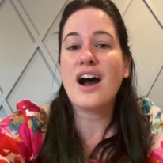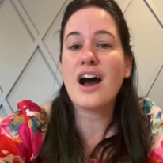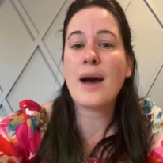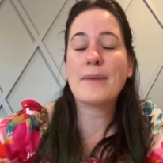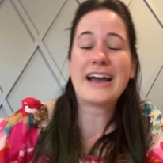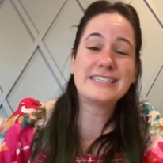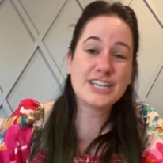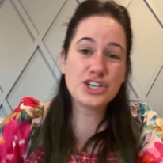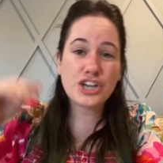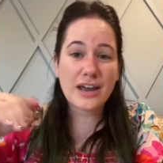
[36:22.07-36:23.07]
Um, I
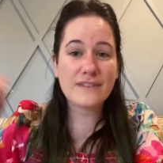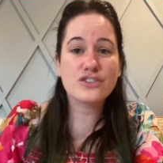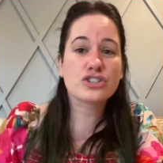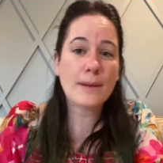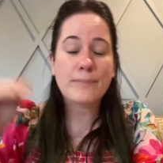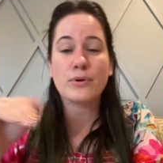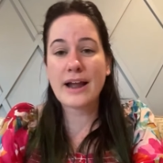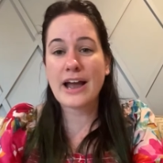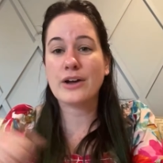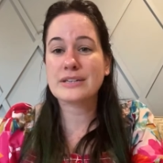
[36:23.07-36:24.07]
did kind of jump
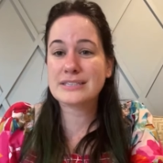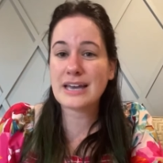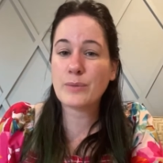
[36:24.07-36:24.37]
around because